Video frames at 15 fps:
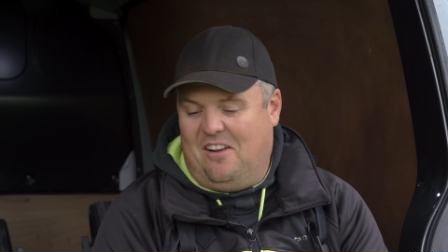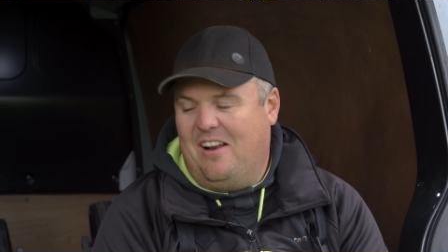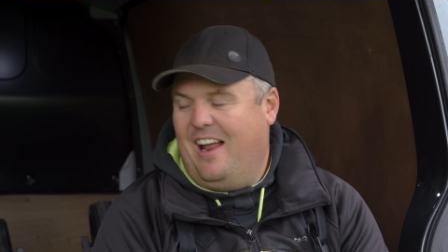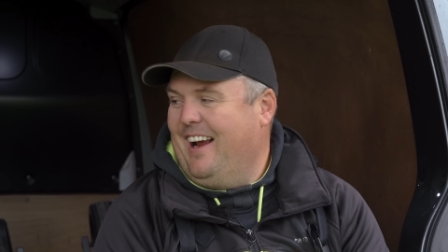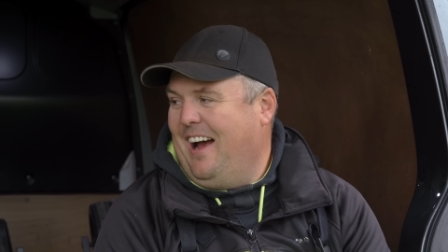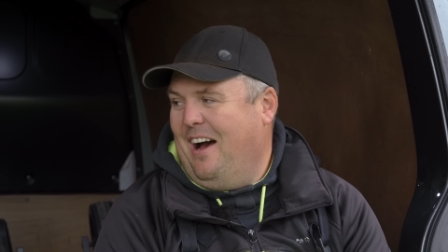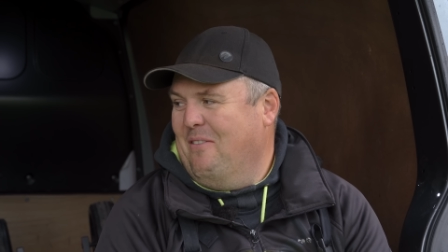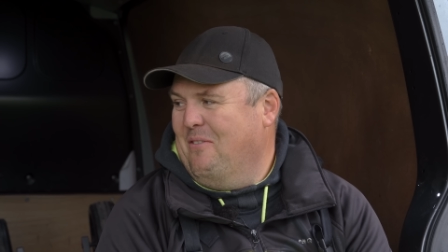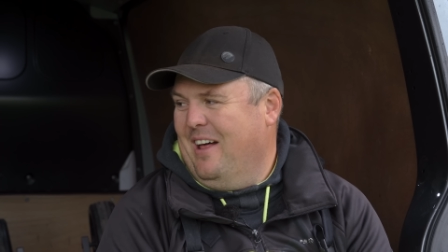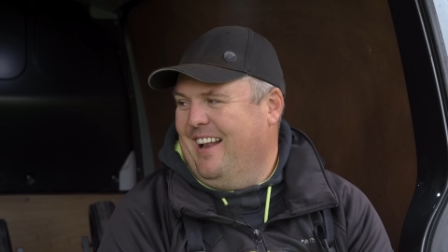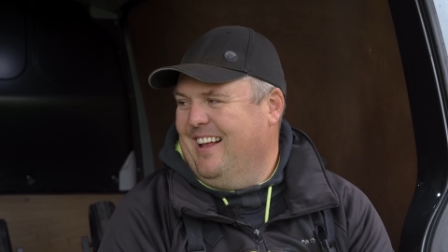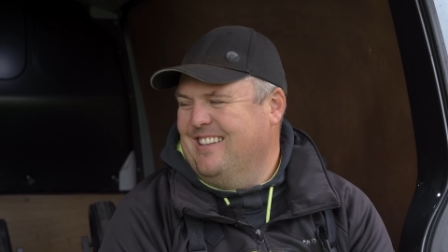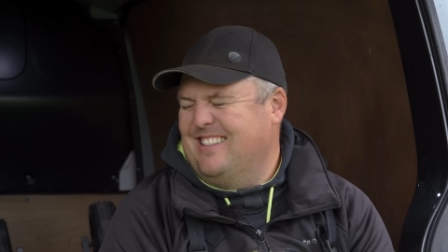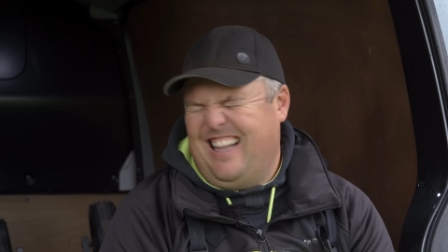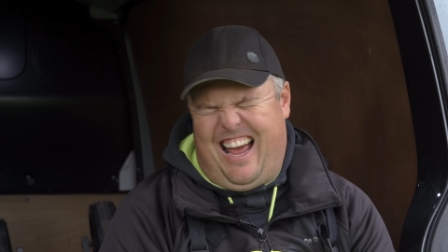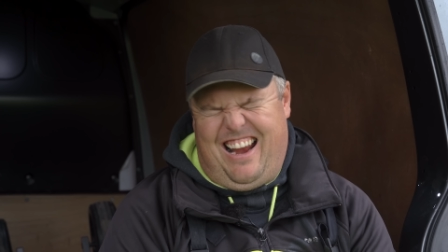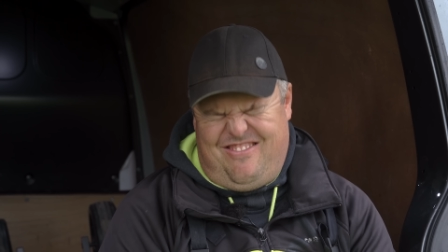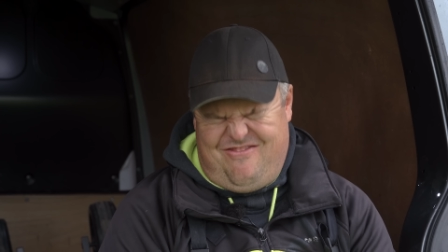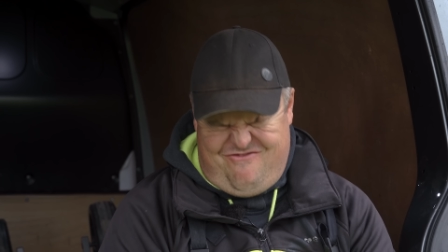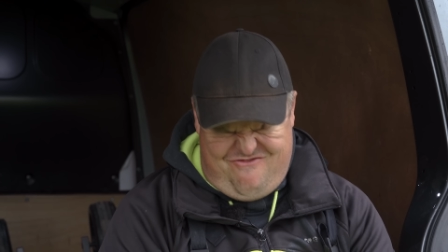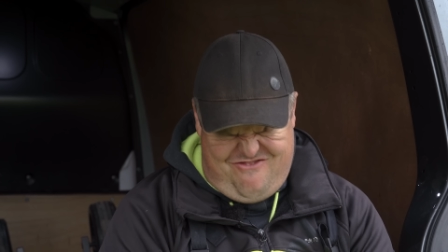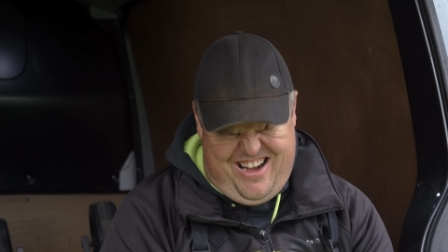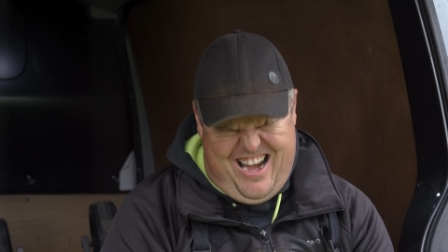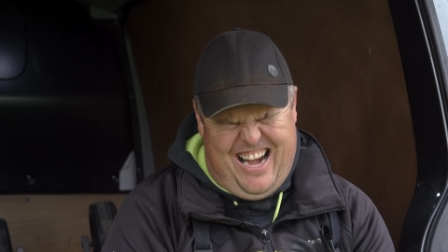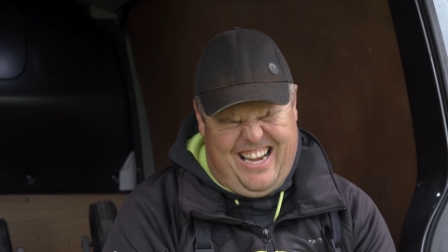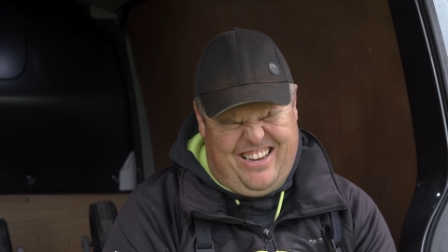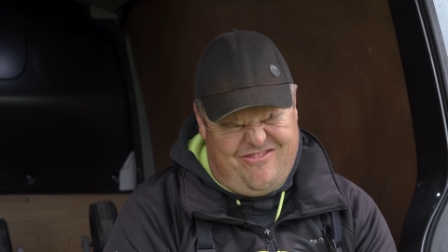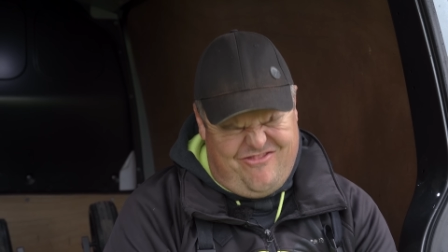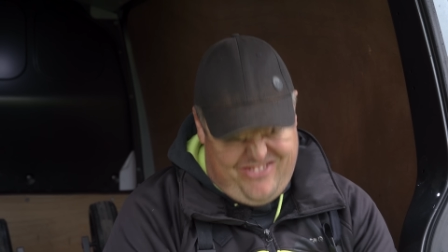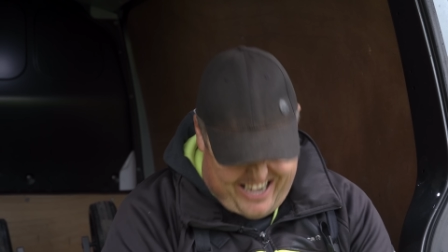don't like no, I pellets. like carp like, pellets.
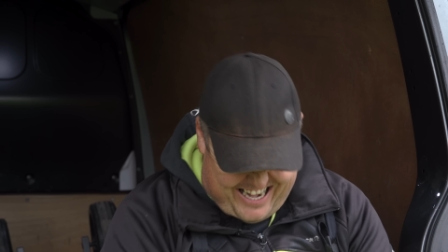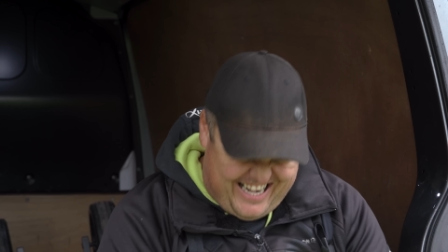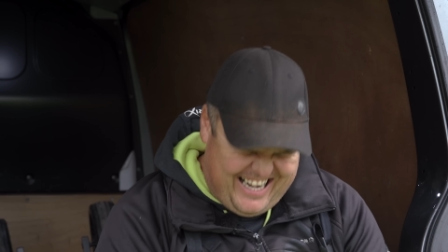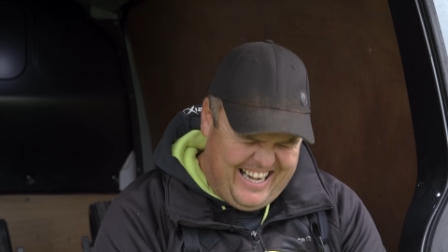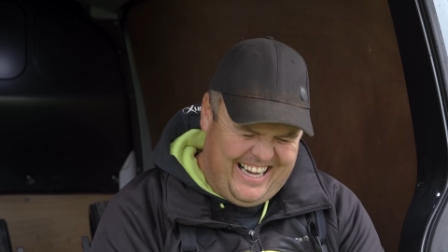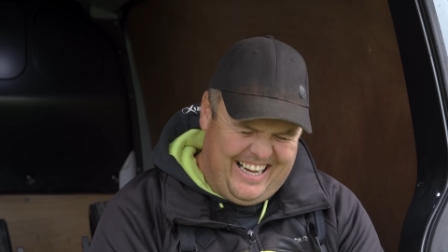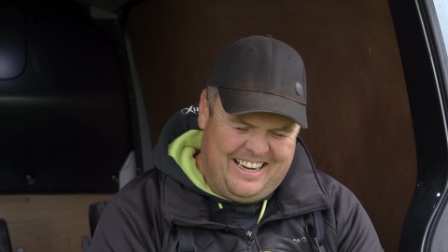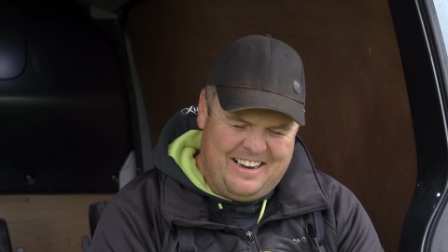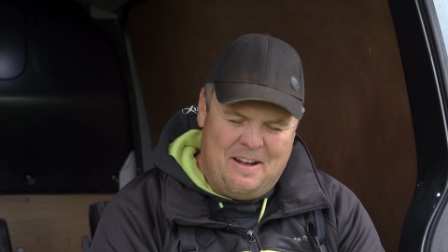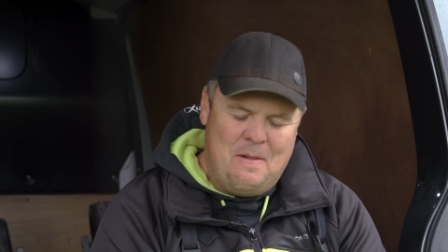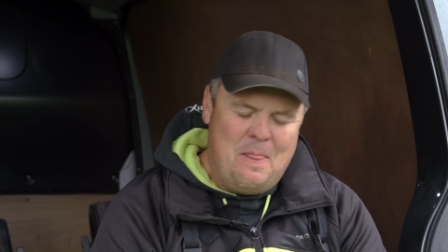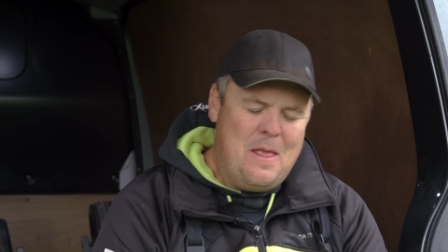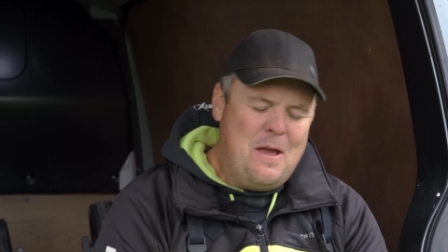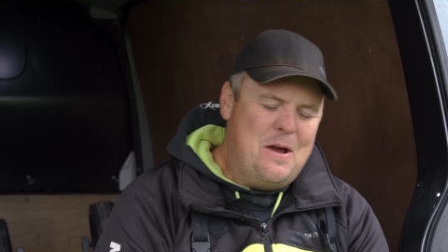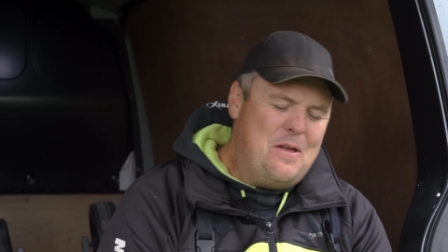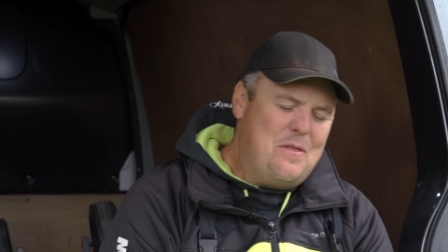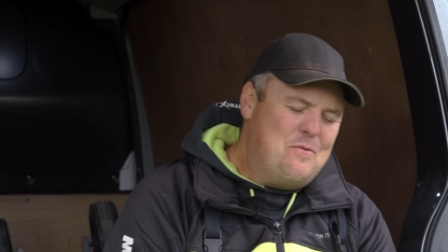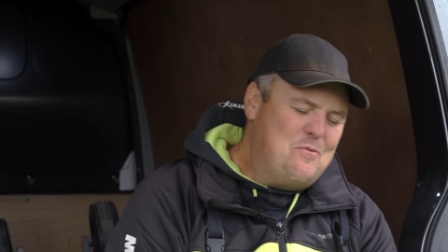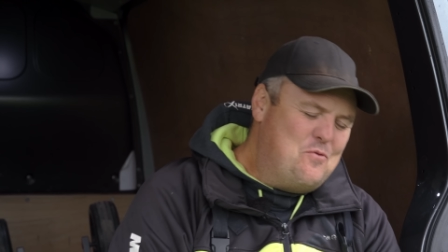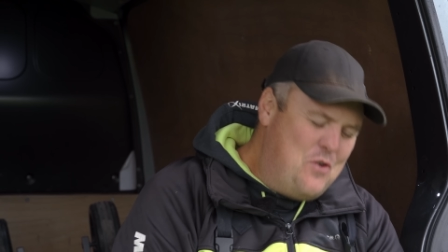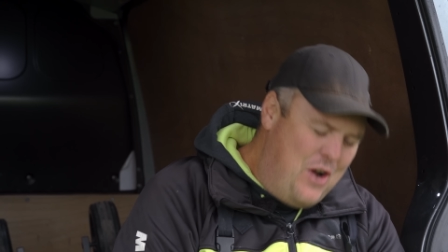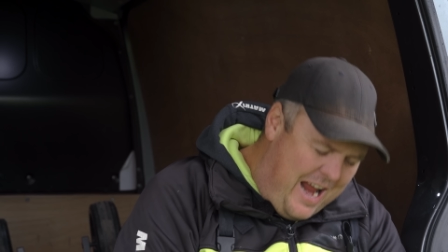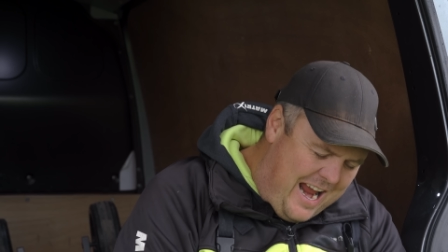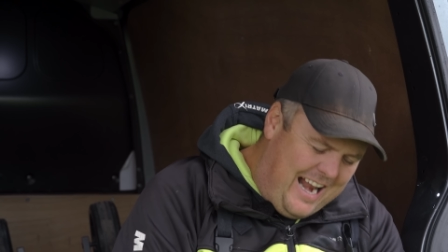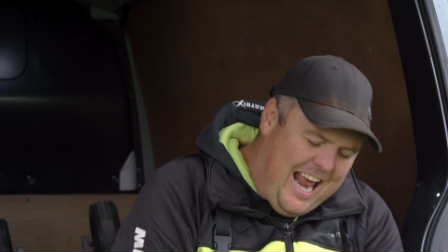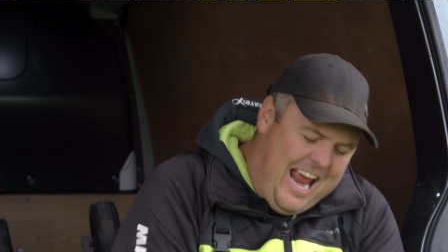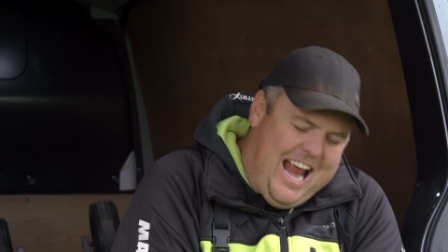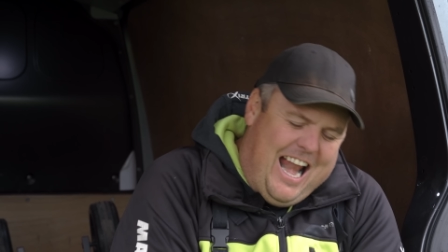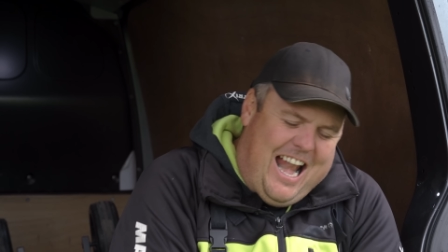Really, really. That's done your head in, hasn't it? Really.